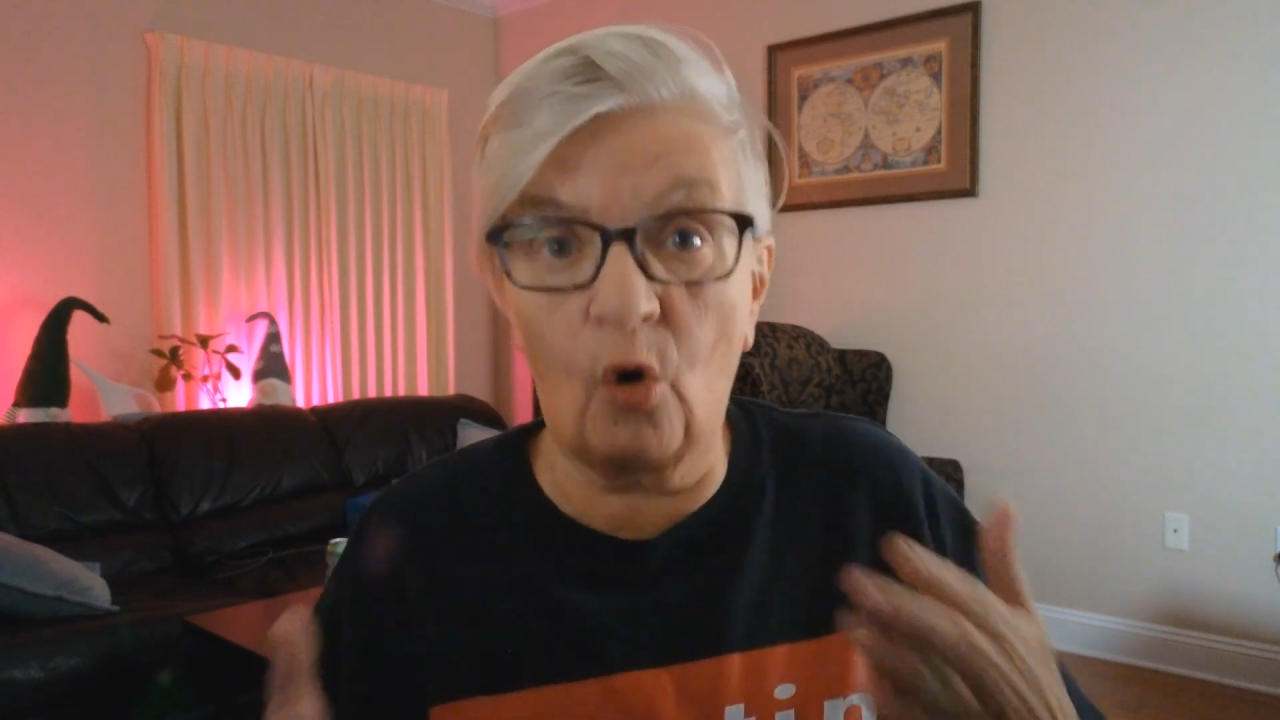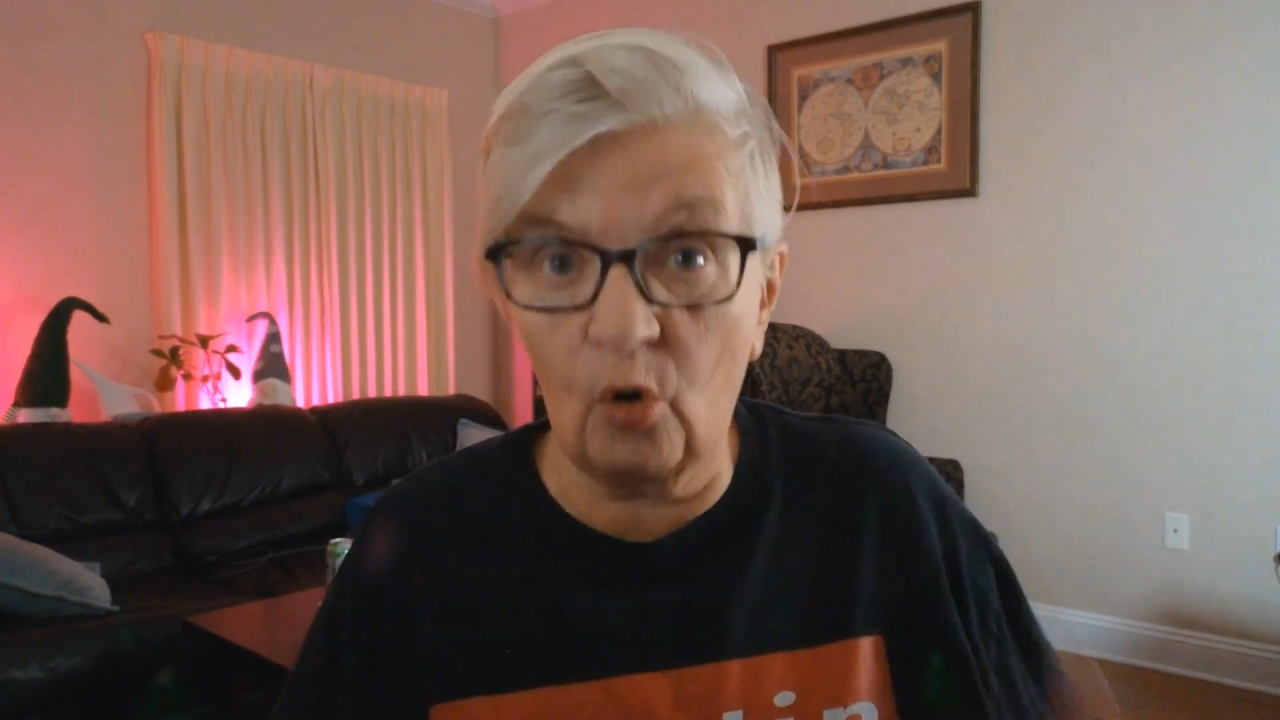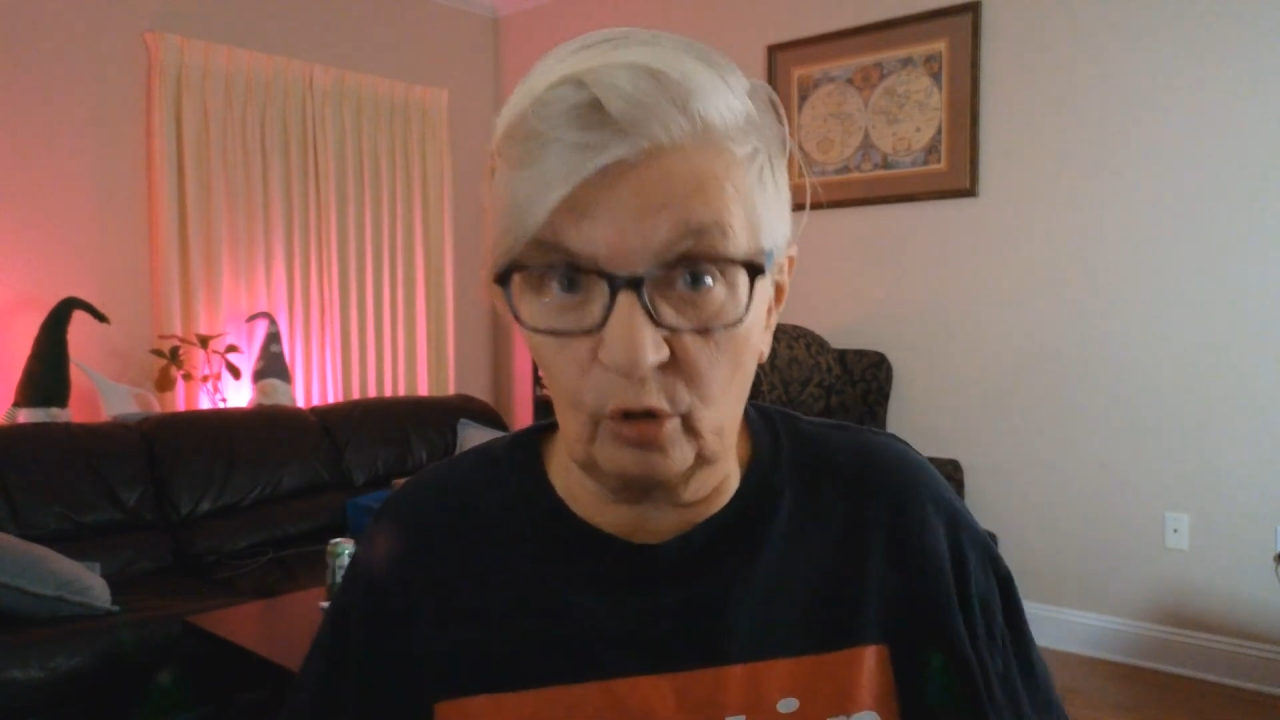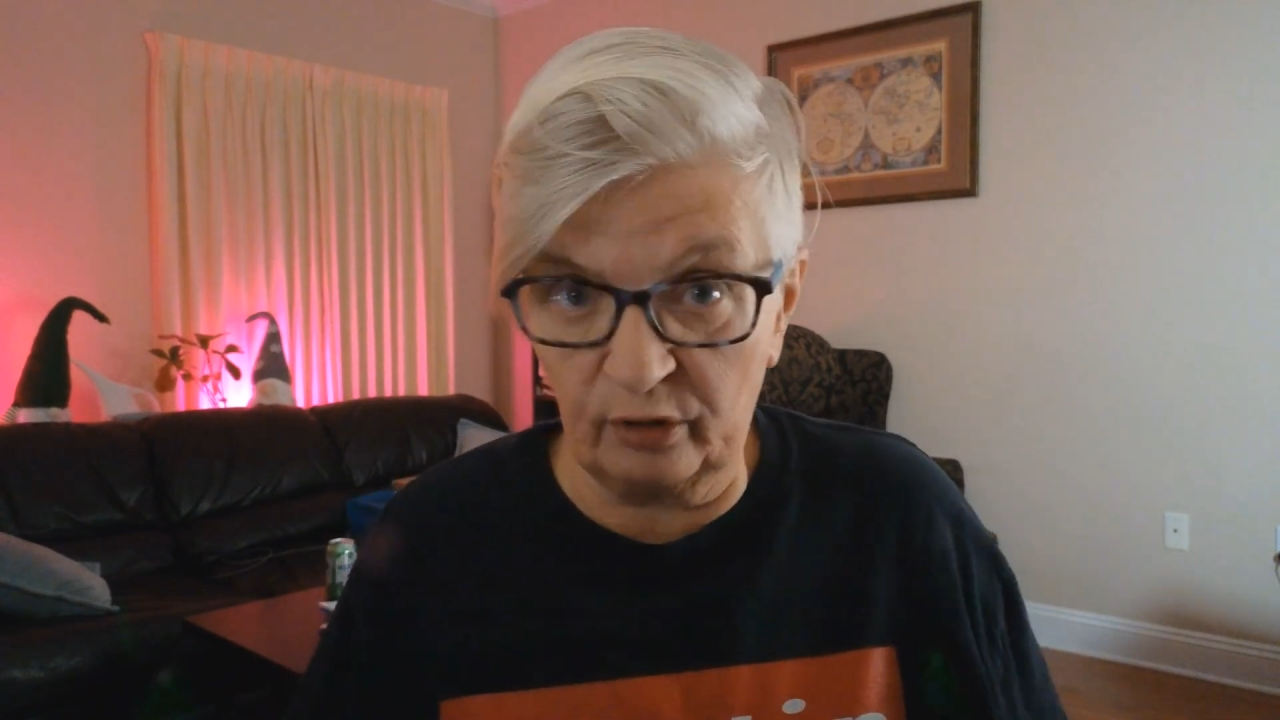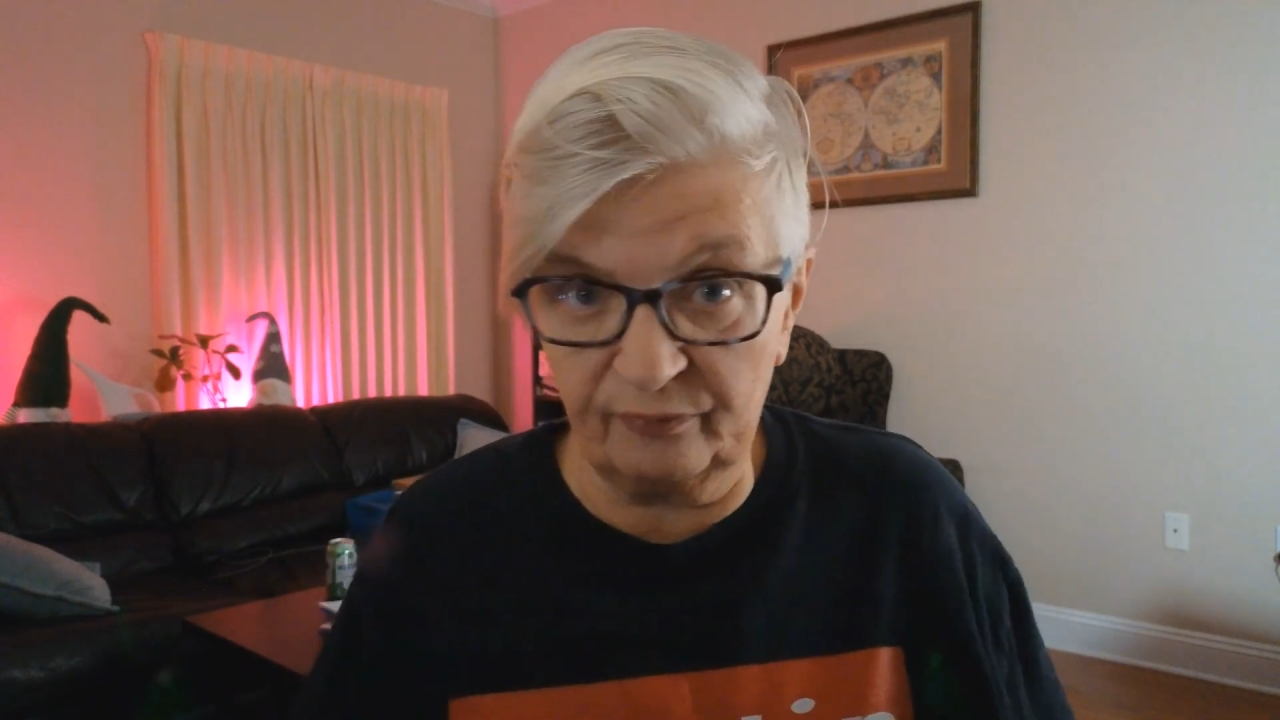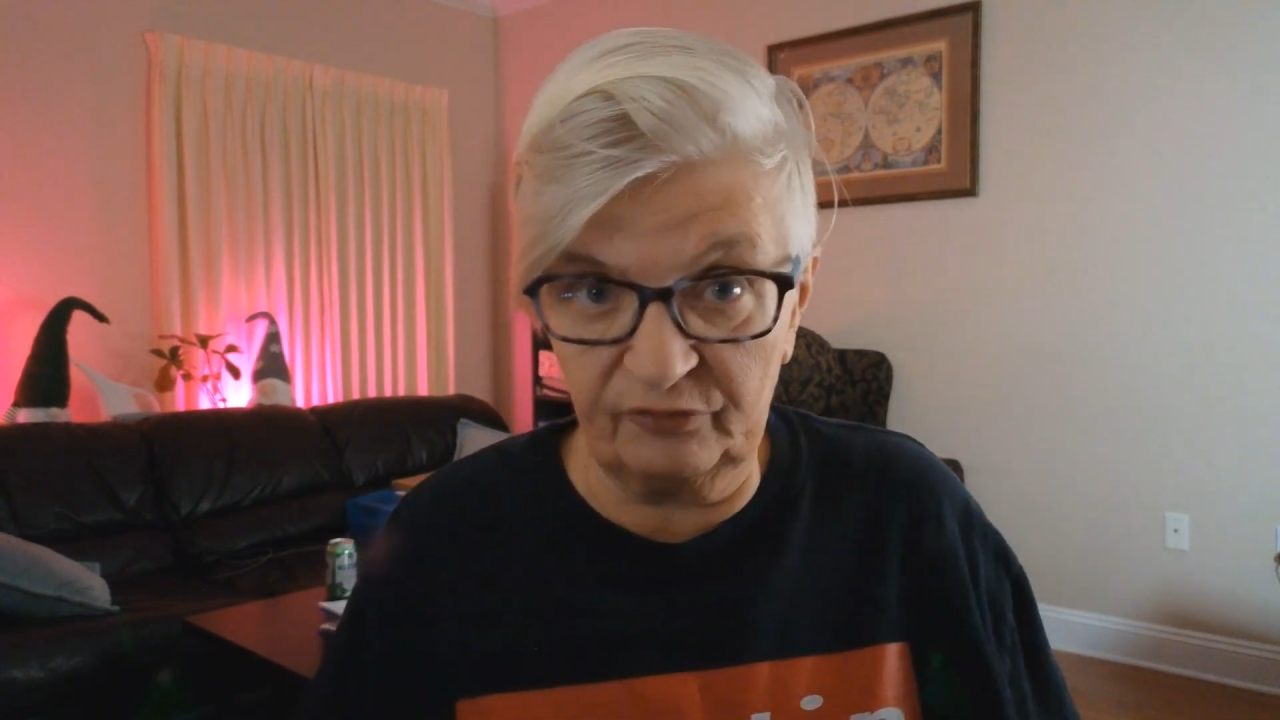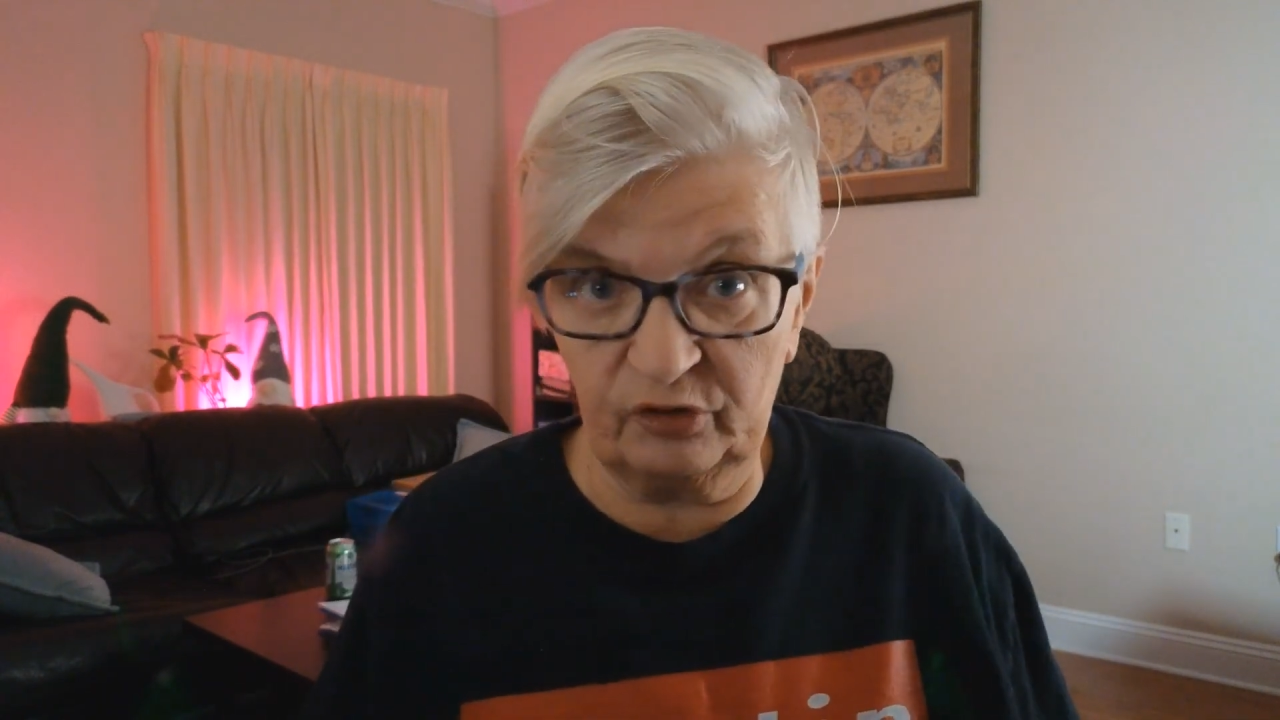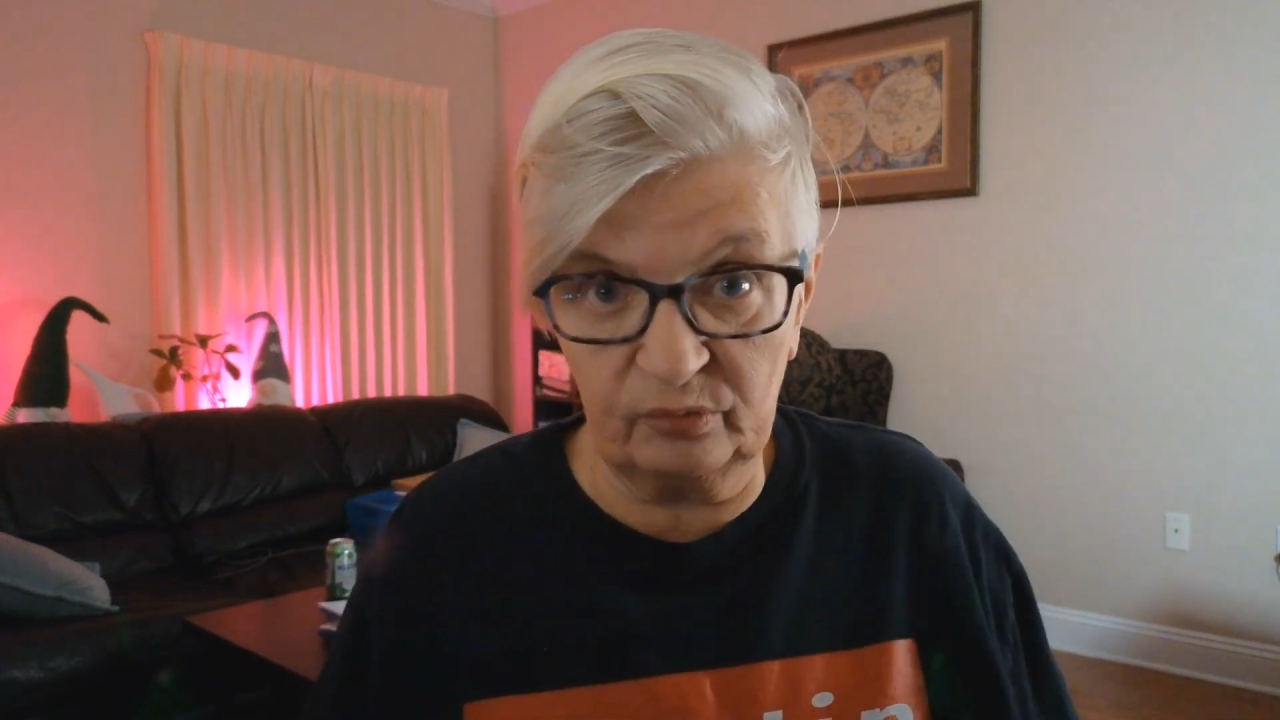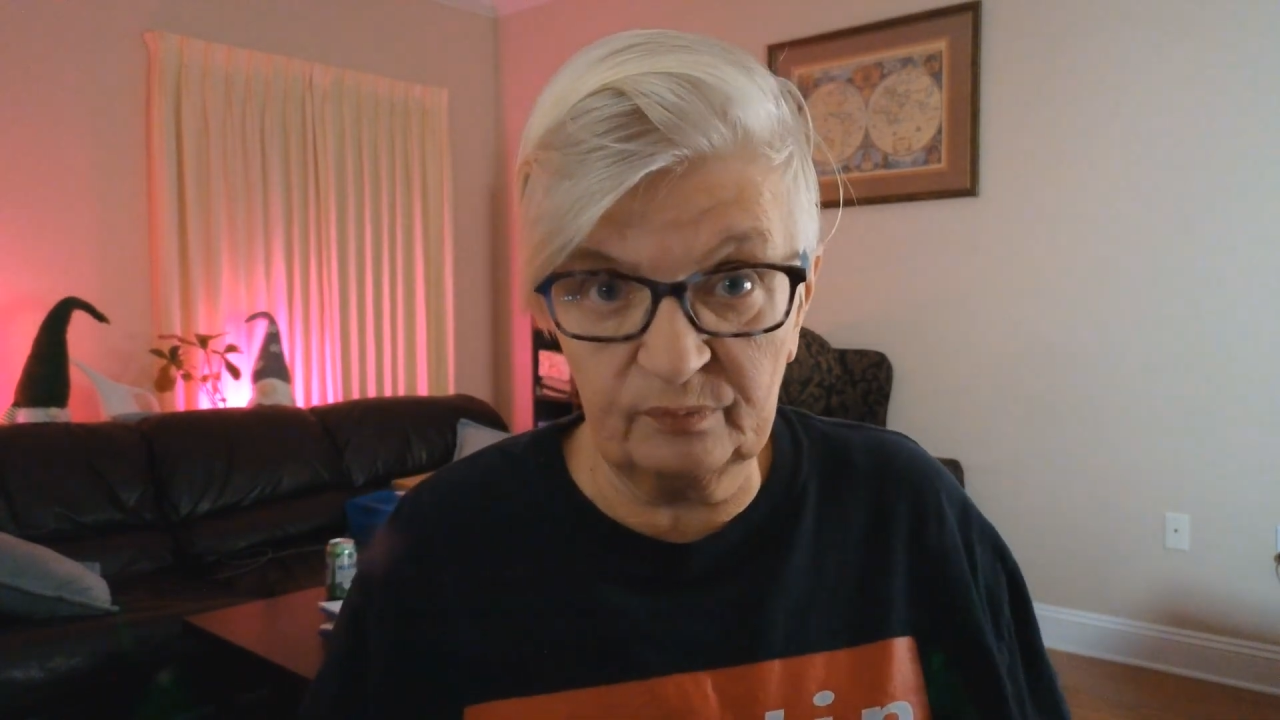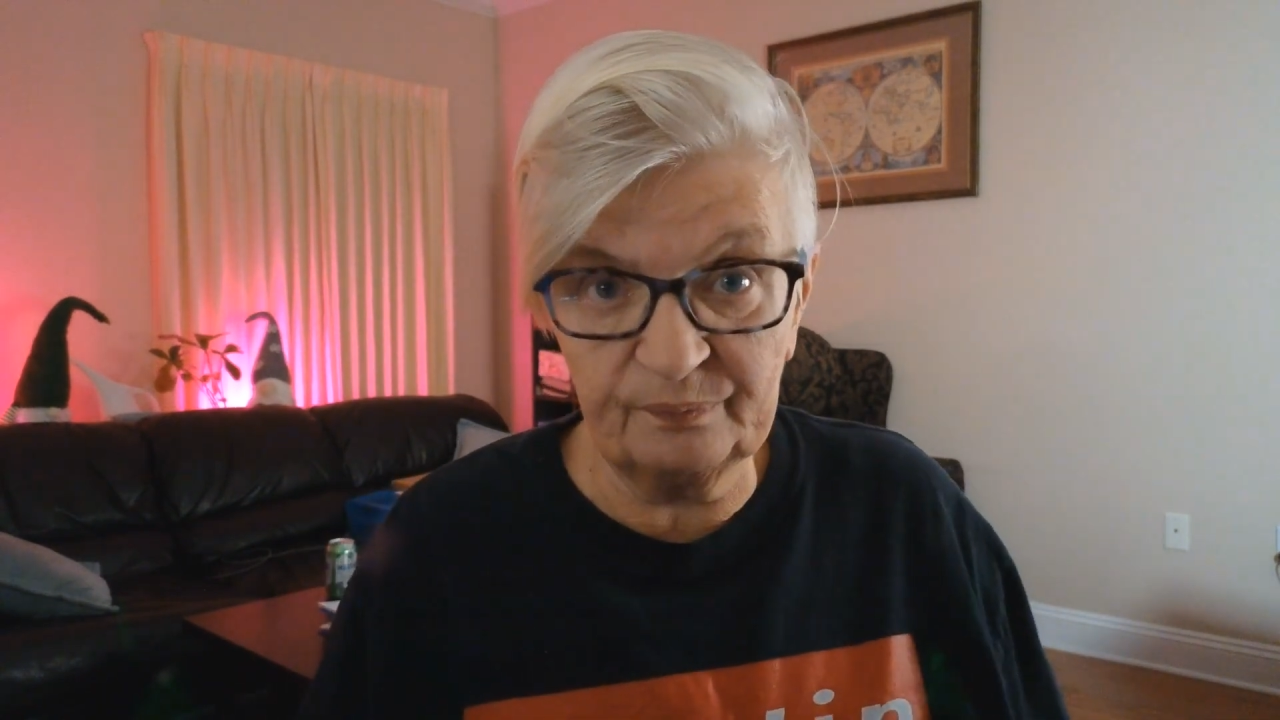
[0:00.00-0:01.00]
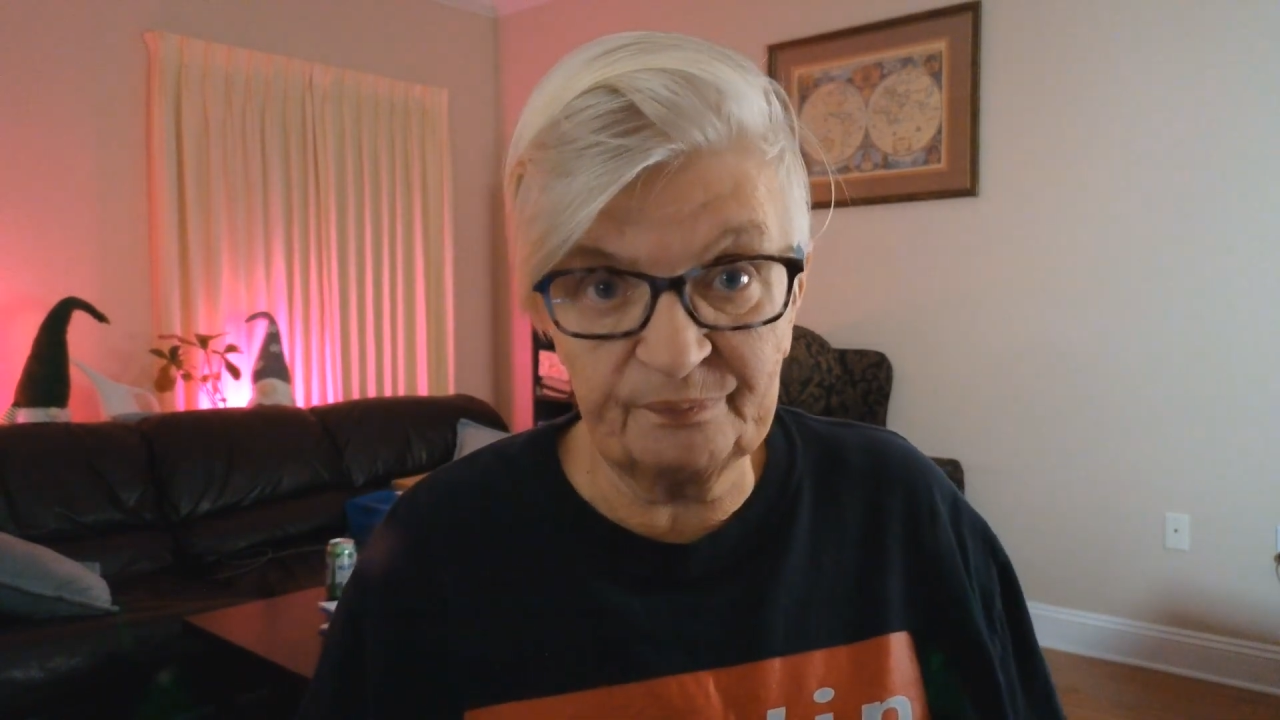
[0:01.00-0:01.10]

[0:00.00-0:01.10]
all of you.